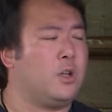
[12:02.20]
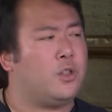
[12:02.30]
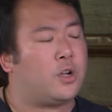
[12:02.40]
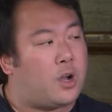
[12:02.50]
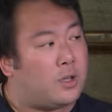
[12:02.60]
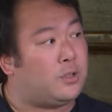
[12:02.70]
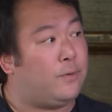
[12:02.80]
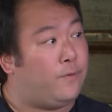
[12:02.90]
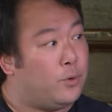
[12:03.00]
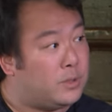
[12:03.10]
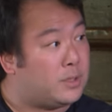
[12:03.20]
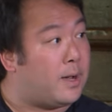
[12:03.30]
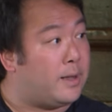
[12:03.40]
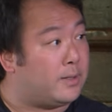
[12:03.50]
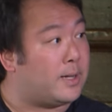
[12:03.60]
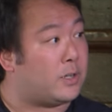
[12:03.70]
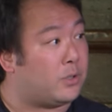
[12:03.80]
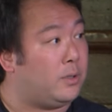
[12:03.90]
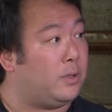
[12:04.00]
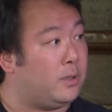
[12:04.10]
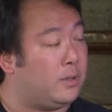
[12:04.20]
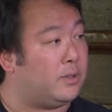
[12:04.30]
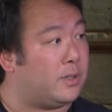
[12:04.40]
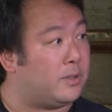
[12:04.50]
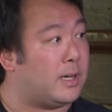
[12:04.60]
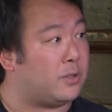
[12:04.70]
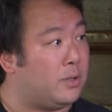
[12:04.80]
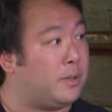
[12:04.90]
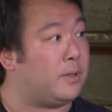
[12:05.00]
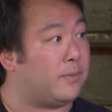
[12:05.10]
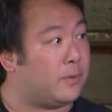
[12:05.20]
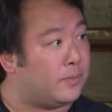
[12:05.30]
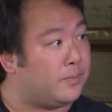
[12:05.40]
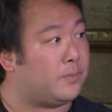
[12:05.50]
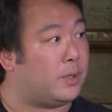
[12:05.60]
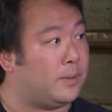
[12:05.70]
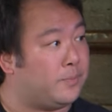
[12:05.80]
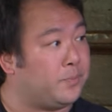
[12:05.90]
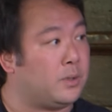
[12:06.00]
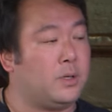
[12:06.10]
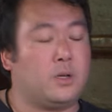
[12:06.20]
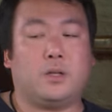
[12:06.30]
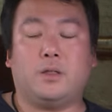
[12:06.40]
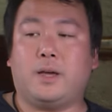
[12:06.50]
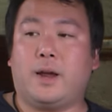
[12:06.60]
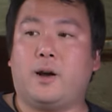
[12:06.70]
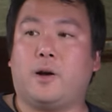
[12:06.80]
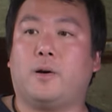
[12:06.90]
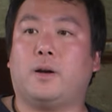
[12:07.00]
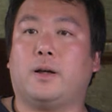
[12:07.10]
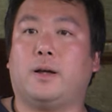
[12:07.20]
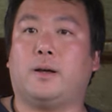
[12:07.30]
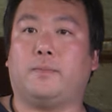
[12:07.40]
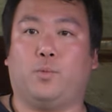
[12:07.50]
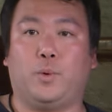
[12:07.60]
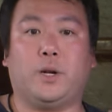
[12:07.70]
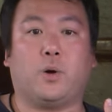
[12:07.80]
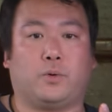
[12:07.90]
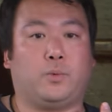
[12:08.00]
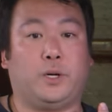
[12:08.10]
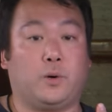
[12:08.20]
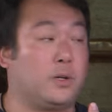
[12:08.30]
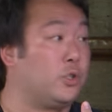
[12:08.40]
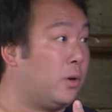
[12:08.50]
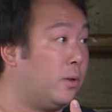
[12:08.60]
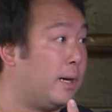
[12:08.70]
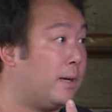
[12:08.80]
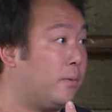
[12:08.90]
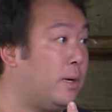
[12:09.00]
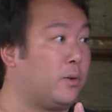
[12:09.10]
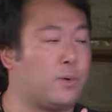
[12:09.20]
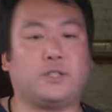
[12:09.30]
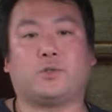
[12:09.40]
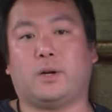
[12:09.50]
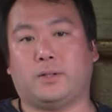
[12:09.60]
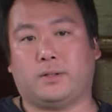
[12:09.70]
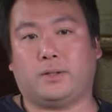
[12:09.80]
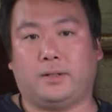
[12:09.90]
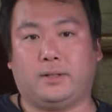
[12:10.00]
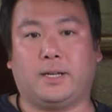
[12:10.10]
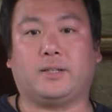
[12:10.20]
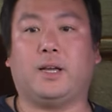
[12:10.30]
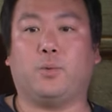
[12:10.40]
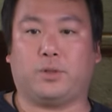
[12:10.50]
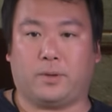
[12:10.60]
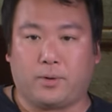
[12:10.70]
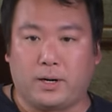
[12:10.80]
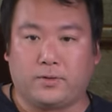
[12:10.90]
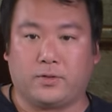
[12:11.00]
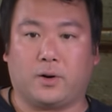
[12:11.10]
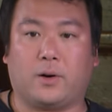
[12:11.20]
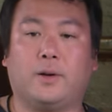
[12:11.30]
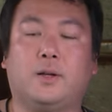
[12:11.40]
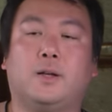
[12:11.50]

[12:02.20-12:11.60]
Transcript: The cost of food side is actually a bit different, right? There, we don't control that, right? The restaurants dictate what the prices are.